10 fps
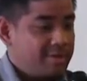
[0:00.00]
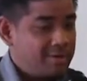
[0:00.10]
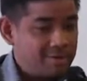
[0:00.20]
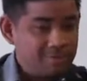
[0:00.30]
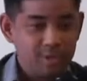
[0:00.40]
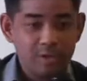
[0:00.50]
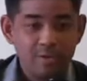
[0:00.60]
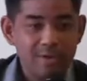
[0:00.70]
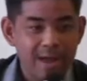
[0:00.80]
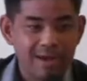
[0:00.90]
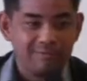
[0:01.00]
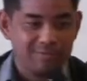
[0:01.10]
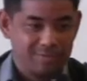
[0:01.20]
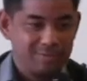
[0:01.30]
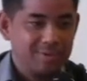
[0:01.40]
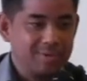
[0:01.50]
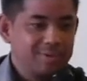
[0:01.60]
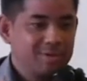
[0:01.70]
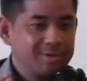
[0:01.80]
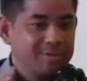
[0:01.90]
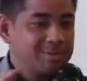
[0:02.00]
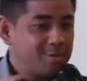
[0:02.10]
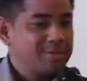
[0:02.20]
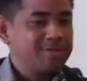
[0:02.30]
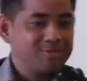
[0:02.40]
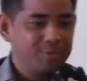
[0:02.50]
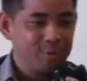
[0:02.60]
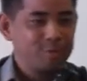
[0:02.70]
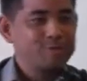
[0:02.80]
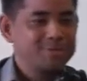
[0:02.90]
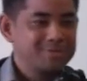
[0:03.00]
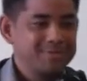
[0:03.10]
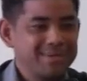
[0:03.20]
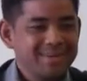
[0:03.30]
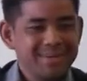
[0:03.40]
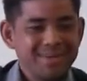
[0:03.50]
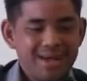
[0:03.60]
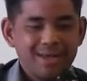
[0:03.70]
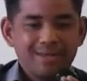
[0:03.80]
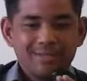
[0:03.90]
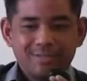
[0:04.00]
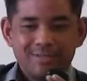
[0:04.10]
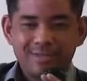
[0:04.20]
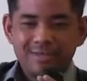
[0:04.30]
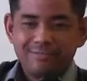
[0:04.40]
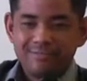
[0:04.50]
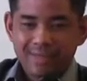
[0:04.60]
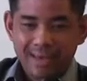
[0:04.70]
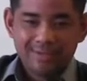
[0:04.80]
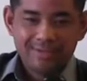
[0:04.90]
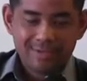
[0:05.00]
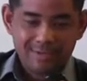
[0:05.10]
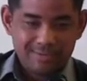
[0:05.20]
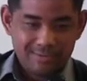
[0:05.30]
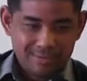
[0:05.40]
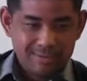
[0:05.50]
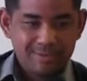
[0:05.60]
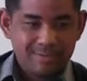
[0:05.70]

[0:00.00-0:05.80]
Now, you know, no one is forced to give thanks to the Lord.